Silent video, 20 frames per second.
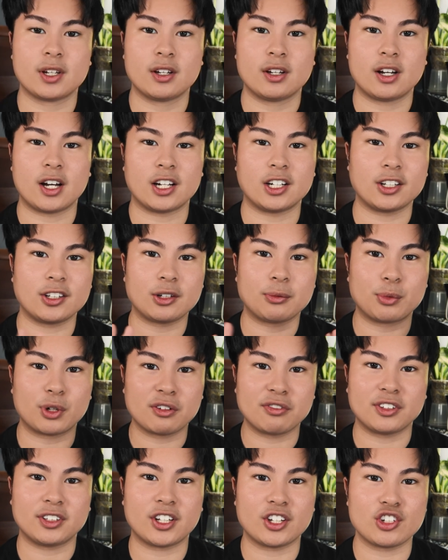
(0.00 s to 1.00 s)
Another
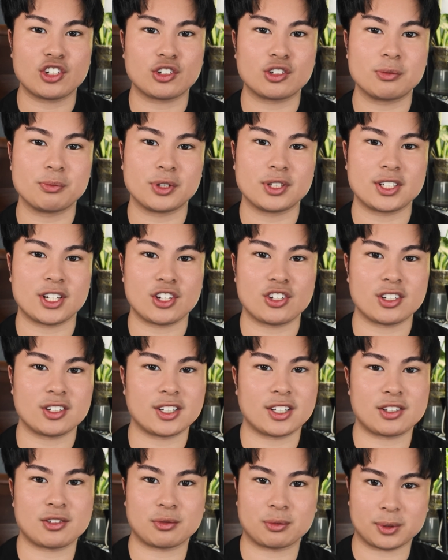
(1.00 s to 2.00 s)
morphological mutation
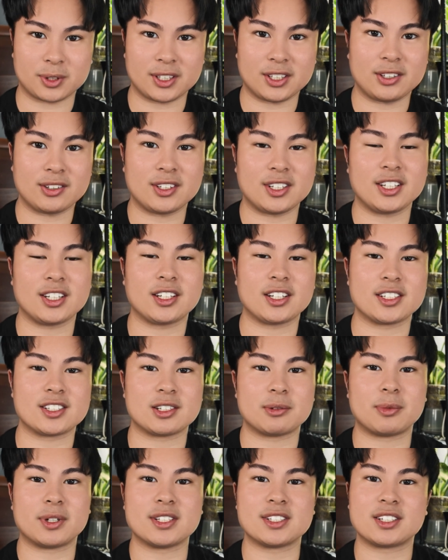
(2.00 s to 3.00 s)
that's really unique is the
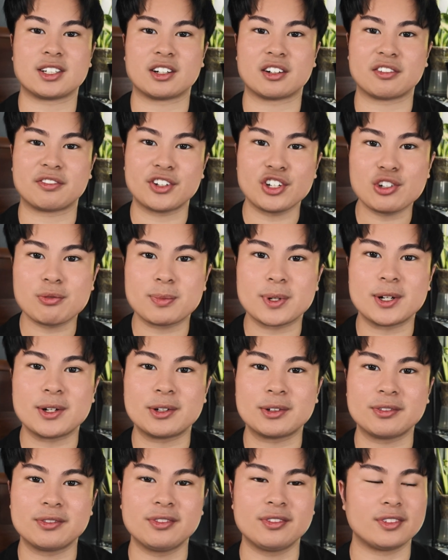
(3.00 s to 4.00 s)
Monstera Fishbone.